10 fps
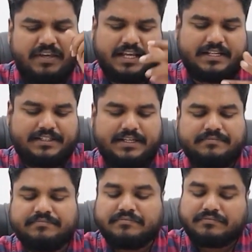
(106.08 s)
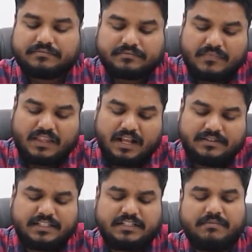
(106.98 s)
We can see
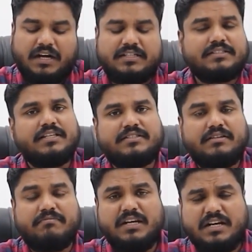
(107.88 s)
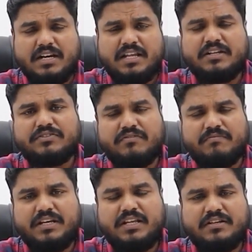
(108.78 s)
such mass nesting. Millions of
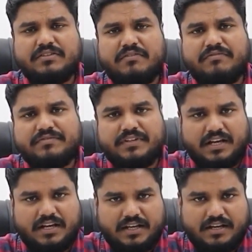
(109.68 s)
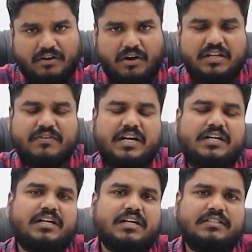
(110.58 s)
Olive Ridley
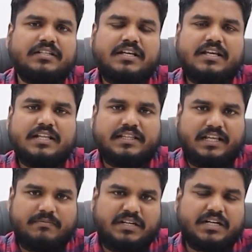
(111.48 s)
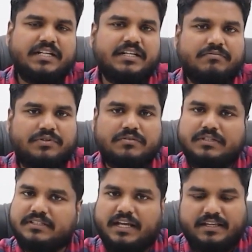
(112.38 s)
turtles, they will be turning up to
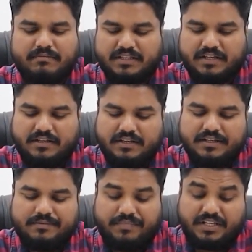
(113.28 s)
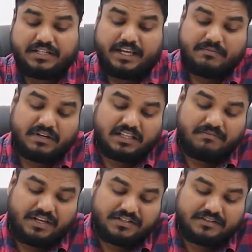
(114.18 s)
this Gahirmata Beach. Gahirmata
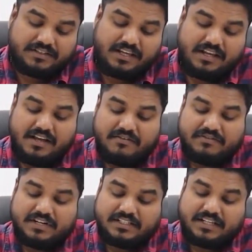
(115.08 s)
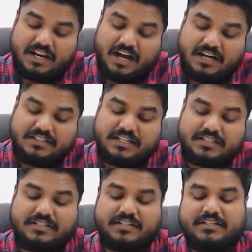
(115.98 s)
Beach is the world's
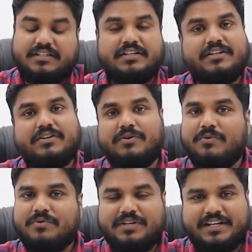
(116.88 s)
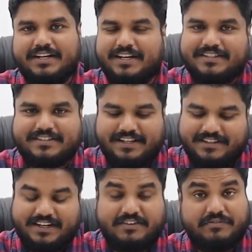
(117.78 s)
largest known nesting
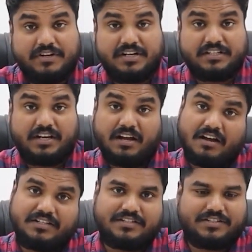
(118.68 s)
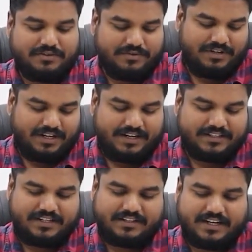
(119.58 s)
site. World's largest known
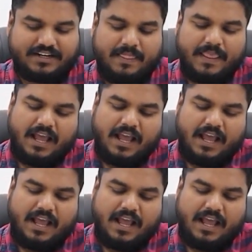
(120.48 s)
nesting site.